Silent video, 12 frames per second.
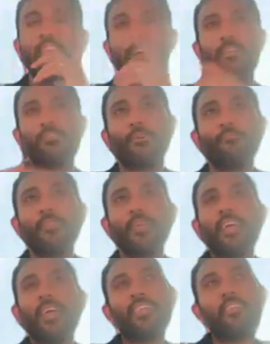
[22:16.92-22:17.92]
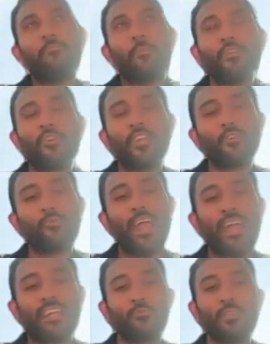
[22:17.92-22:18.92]
Gotcha. And when you're
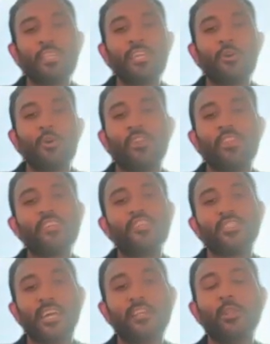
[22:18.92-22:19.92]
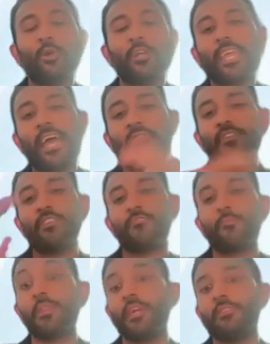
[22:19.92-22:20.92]
interacting with legal, are they just kind of looking at this
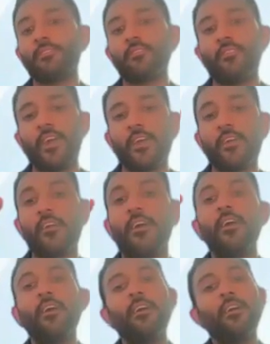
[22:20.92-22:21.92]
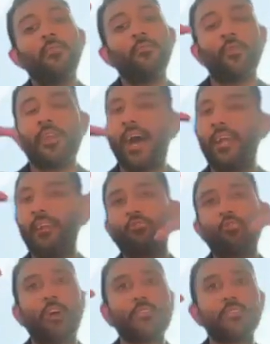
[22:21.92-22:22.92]
from a lens of, hey, we're not
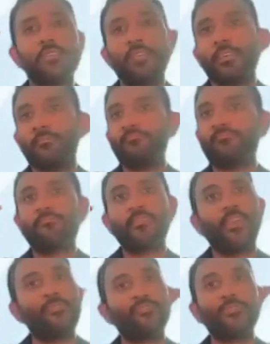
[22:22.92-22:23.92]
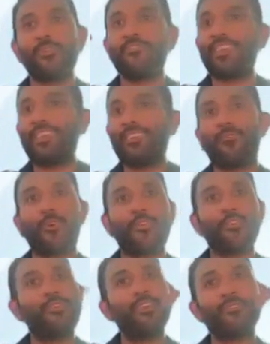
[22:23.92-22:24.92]
crossing, sort of any of our
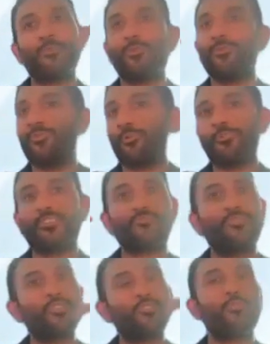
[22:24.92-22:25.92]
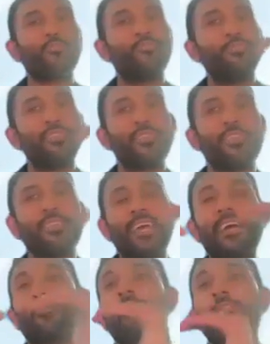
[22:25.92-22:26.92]
thresholds or risk thresholds or anything like
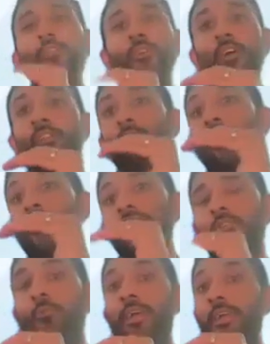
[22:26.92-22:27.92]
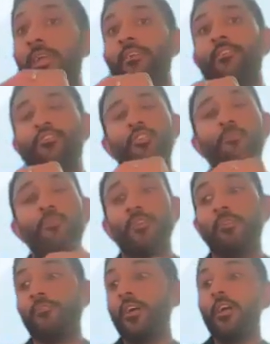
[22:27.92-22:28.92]
that? Or are there other ways they're weighing in terms
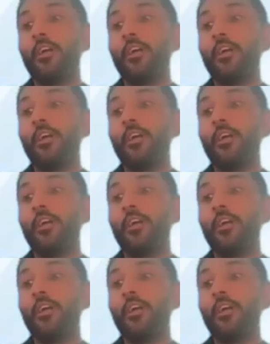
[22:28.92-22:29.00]
of